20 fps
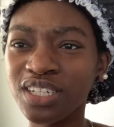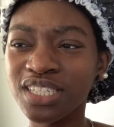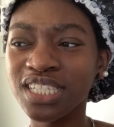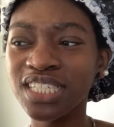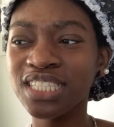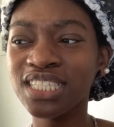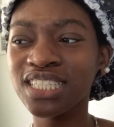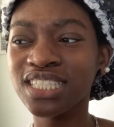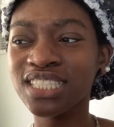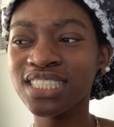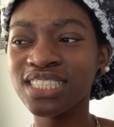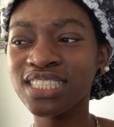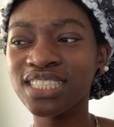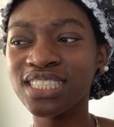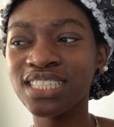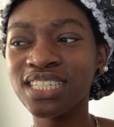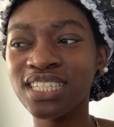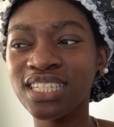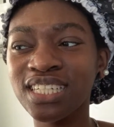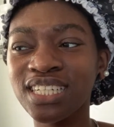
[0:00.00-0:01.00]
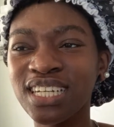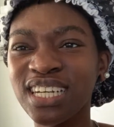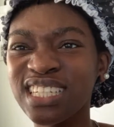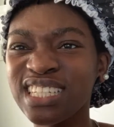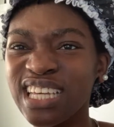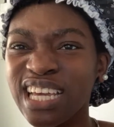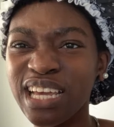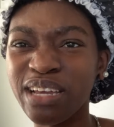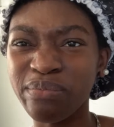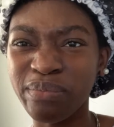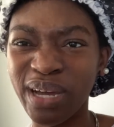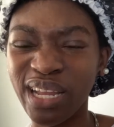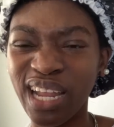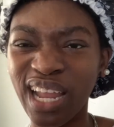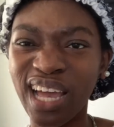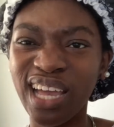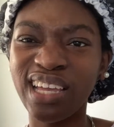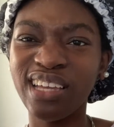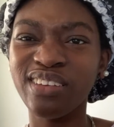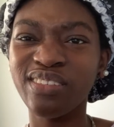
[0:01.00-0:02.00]
This is a day in my
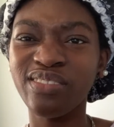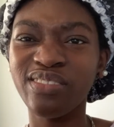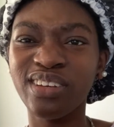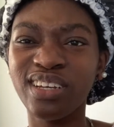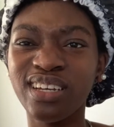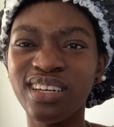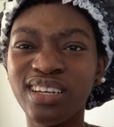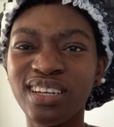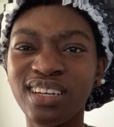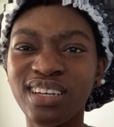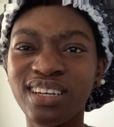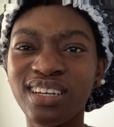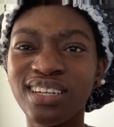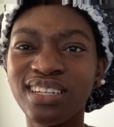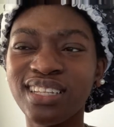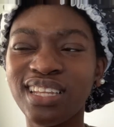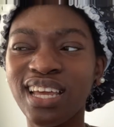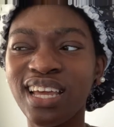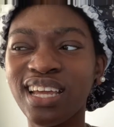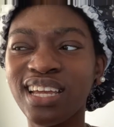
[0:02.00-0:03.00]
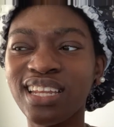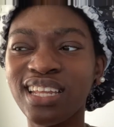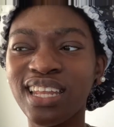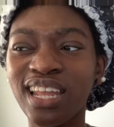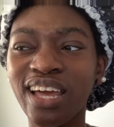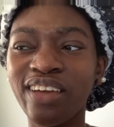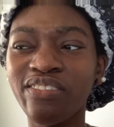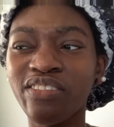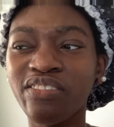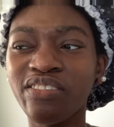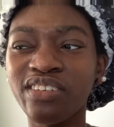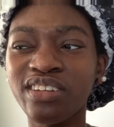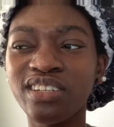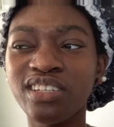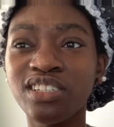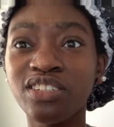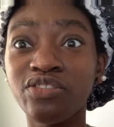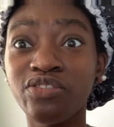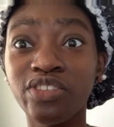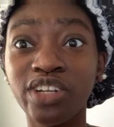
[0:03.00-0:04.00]
life, a day in the life of a
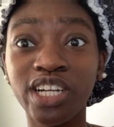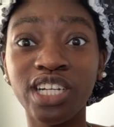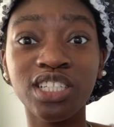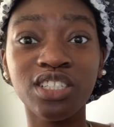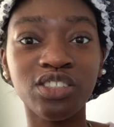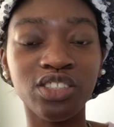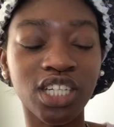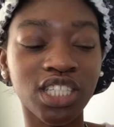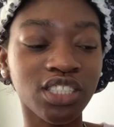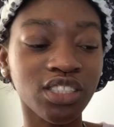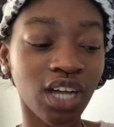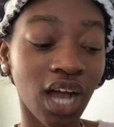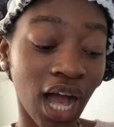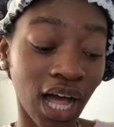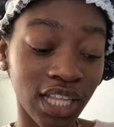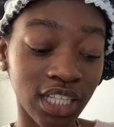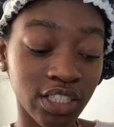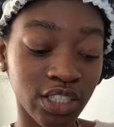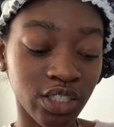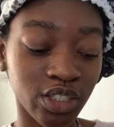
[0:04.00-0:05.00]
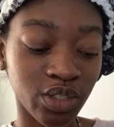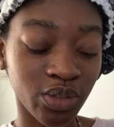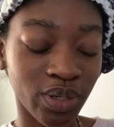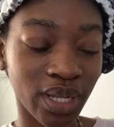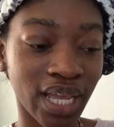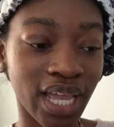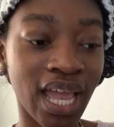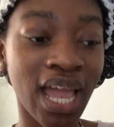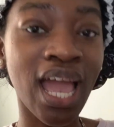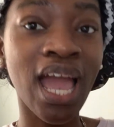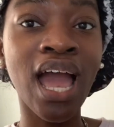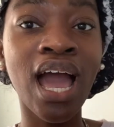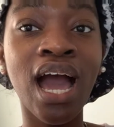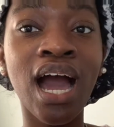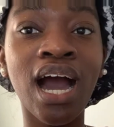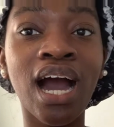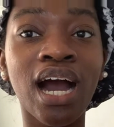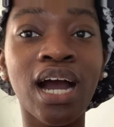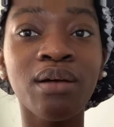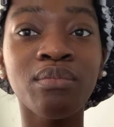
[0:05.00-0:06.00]
very stressed college student.
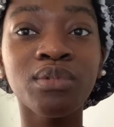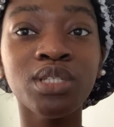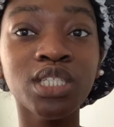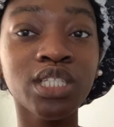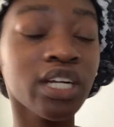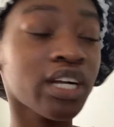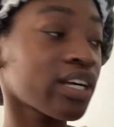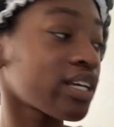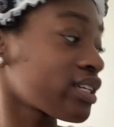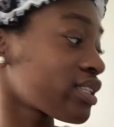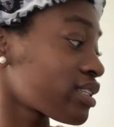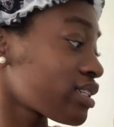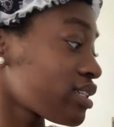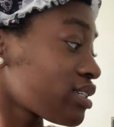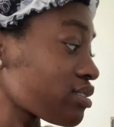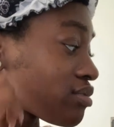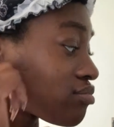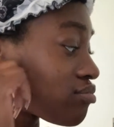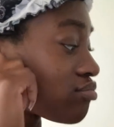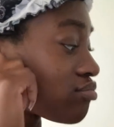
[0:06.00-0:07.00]
It's currently